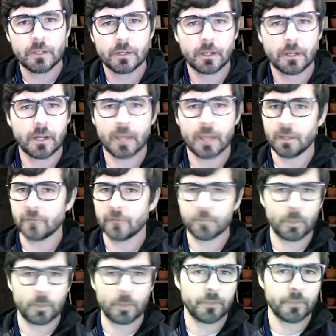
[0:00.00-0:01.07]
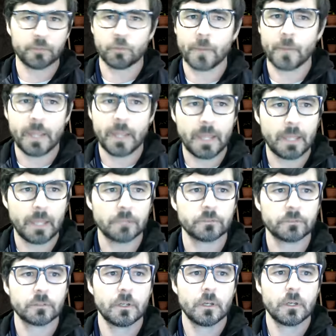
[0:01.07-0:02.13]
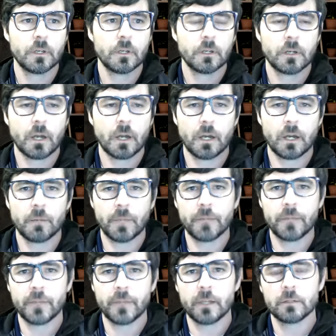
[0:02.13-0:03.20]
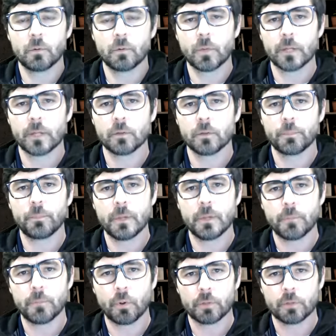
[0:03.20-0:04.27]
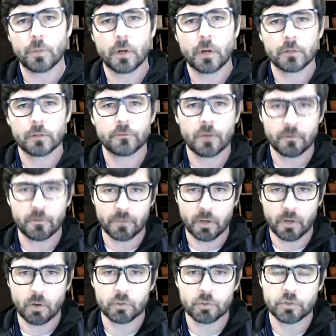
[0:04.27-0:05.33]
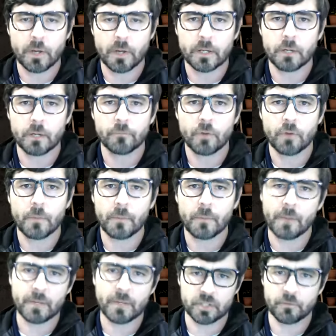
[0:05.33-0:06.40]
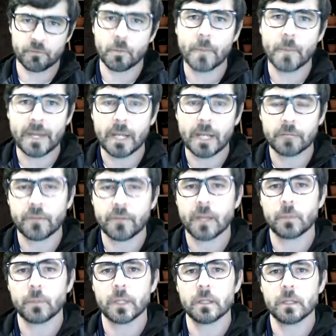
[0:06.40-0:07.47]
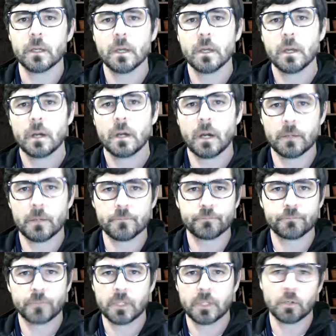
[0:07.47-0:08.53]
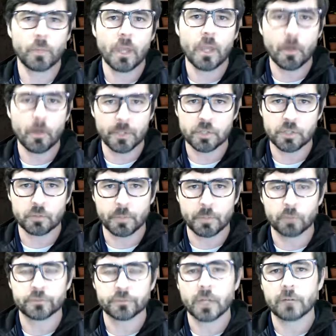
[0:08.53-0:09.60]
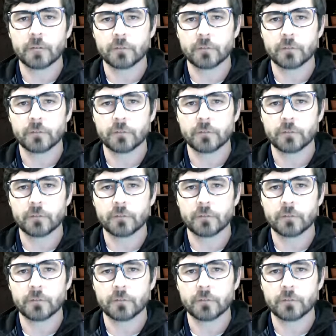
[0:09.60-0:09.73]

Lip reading: I loved building things with my hands. And then one other important part of the culture I come from, I'm actually from a Mennonite family. We help each other build stuff.